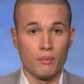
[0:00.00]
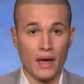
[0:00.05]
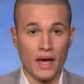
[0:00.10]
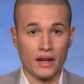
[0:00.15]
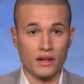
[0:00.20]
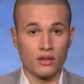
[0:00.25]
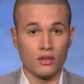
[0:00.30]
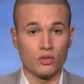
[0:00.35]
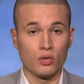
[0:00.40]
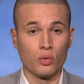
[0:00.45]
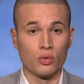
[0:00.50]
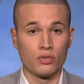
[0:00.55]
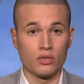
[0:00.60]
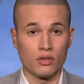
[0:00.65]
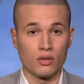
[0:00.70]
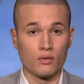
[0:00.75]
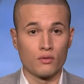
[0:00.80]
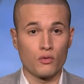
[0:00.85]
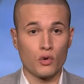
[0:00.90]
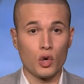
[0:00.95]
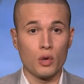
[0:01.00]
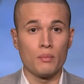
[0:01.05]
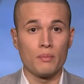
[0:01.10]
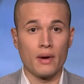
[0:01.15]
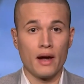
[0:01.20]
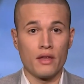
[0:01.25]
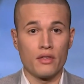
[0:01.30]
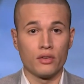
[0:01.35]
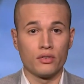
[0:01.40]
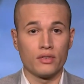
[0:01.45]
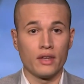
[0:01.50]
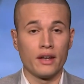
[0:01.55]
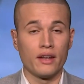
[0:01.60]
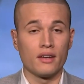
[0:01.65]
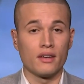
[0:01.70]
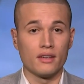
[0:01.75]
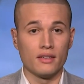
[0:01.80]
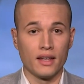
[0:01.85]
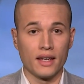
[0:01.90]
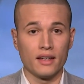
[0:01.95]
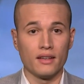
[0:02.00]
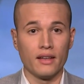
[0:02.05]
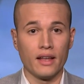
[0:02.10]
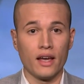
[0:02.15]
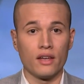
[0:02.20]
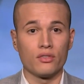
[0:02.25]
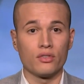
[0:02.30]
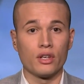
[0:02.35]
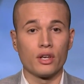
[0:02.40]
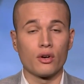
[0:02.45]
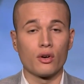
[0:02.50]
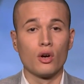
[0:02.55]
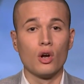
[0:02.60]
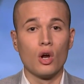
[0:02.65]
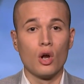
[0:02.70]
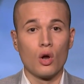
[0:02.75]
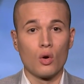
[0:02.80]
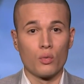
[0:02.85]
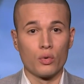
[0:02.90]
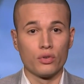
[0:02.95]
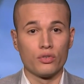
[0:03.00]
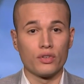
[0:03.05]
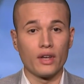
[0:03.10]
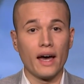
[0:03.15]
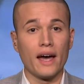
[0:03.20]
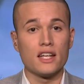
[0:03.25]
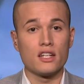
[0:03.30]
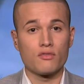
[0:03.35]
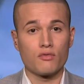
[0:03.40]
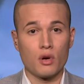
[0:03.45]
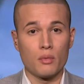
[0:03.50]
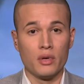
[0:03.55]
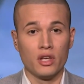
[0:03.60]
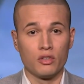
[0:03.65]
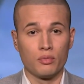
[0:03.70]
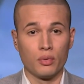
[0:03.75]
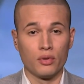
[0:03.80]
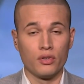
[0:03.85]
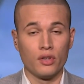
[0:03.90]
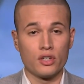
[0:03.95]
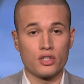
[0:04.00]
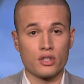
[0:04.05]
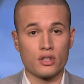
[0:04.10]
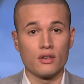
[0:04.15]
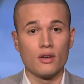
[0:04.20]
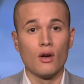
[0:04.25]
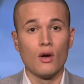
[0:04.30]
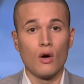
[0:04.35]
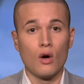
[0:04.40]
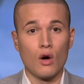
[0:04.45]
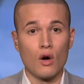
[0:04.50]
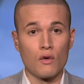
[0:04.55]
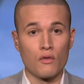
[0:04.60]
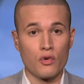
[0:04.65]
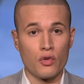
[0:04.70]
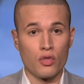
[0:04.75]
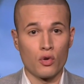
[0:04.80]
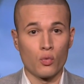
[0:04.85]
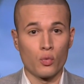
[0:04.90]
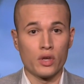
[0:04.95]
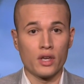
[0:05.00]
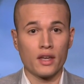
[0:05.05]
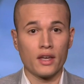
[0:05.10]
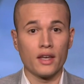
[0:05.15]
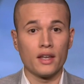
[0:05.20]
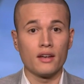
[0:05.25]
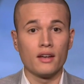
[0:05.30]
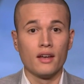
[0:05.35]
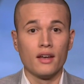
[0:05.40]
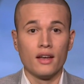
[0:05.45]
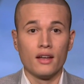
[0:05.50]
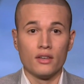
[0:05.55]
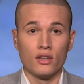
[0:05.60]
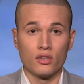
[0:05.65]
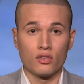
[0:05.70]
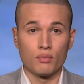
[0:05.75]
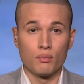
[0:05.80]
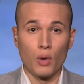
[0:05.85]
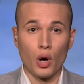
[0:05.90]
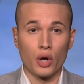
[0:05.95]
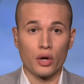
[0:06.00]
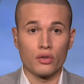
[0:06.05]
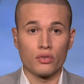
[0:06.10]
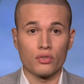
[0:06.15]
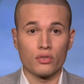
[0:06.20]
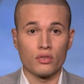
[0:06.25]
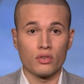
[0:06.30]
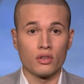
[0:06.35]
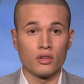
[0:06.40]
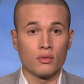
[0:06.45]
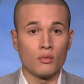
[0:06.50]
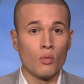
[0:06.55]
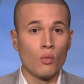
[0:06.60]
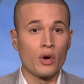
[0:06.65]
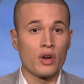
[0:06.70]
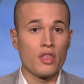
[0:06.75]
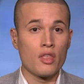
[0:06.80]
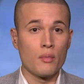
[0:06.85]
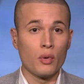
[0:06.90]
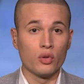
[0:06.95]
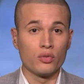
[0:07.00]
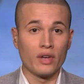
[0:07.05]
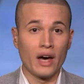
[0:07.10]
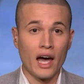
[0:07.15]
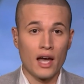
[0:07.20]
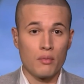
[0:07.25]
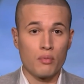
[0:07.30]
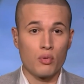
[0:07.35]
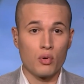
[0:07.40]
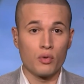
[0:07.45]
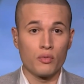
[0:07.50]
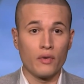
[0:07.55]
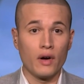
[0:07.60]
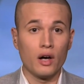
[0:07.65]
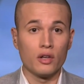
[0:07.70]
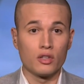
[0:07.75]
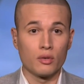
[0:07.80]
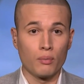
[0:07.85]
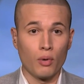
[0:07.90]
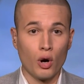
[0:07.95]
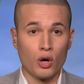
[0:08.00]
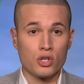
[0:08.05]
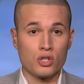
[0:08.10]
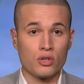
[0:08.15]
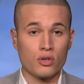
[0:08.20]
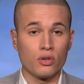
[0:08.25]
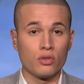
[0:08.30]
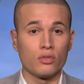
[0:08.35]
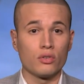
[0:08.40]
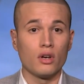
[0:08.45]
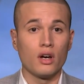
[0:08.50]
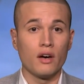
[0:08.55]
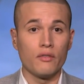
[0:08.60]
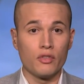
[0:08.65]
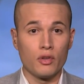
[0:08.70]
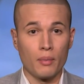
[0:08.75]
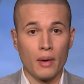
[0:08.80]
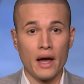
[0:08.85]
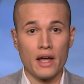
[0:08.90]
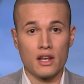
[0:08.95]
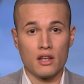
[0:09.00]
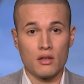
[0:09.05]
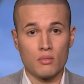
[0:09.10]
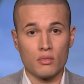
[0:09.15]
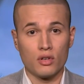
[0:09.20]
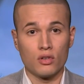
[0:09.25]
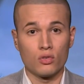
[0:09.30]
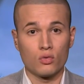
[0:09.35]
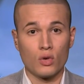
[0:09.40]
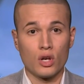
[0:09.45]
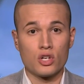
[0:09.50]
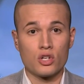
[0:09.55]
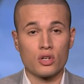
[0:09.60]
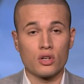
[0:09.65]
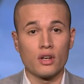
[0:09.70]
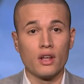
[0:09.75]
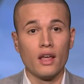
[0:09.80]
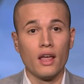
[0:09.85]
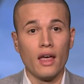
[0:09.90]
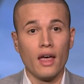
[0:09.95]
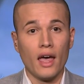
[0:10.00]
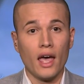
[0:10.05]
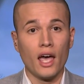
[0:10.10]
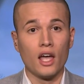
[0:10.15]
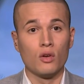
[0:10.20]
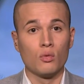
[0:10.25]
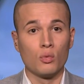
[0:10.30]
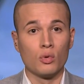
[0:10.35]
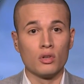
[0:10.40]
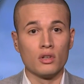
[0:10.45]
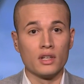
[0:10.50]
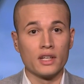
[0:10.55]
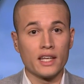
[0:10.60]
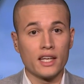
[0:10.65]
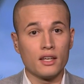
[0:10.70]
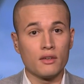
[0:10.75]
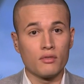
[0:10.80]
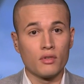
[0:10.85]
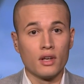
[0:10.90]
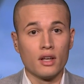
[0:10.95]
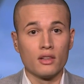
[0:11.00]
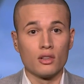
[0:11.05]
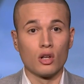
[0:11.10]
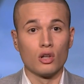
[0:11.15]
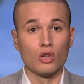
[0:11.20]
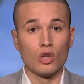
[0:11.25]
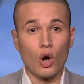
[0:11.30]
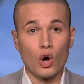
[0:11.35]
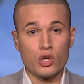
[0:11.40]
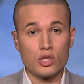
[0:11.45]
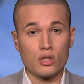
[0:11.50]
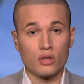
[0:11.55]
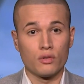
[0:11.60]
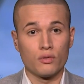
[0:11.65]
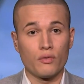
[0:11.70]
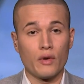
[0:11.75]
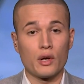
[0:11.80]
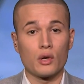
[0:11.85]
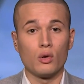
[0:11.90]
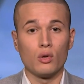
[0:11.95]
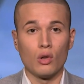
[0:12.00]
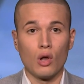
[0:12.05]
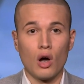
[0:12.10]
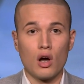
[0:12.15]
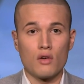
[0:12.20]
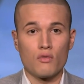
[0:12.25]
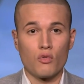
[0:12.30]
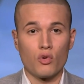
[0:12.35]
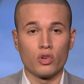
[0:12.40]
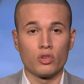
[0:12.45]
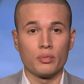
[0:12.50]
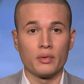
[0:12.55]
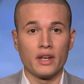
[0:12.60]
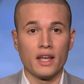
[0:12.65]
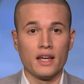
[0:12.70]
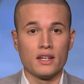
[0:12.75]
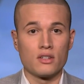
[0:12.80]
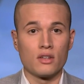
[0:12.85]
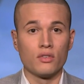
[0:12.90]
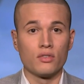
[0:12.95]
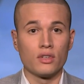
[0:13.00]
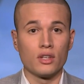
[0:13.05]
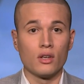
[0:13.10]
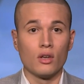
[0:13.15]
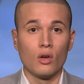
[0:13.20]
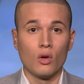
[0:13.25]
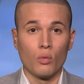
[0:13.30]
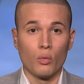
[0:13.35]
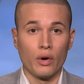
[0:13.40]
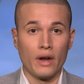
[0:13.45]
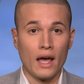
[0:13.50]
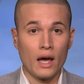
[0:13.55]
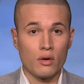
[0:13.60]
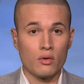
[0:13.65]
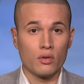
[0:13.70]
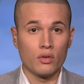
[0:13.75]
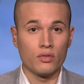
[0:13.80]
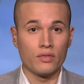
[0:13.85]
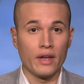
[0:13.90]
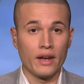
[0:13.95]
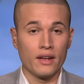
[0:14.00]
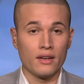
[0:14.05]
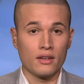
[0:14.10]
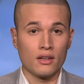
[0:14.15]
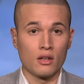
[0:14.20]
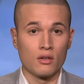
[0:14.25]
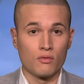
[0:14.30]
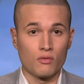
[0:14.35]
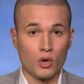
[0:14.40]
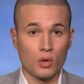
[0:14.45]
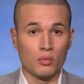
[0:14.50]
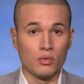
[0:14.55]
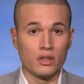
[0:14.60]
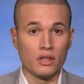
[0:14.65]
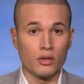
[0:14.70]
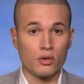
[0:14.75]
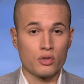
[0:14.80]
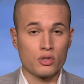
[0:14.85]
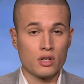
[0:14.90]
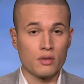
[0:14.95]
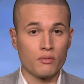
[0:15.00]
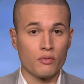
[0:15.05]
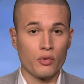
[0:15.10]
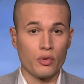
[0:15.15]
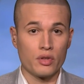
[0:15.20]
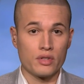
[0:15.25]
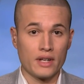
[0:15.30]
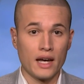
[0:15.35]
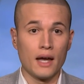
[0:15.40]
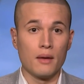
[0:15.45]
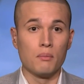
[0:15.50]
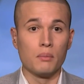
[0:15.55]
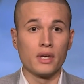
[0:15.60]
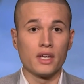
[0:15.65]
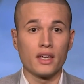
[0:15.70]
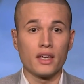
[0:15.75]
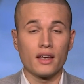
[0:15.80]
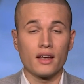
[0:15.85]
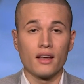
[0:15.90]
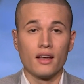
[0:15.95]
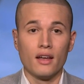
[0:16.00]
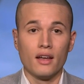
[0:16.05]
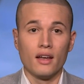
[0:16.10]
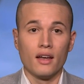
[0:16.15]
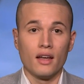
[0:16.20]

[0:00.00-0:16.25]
Magnus, who was confirmed by the Senate late last year, resigned from his position over the weekend. This marks one of the most high-profile departures of the Biden administration and will leave the largest federal law enforcement agency without Senate-confirmed leadership for the time being.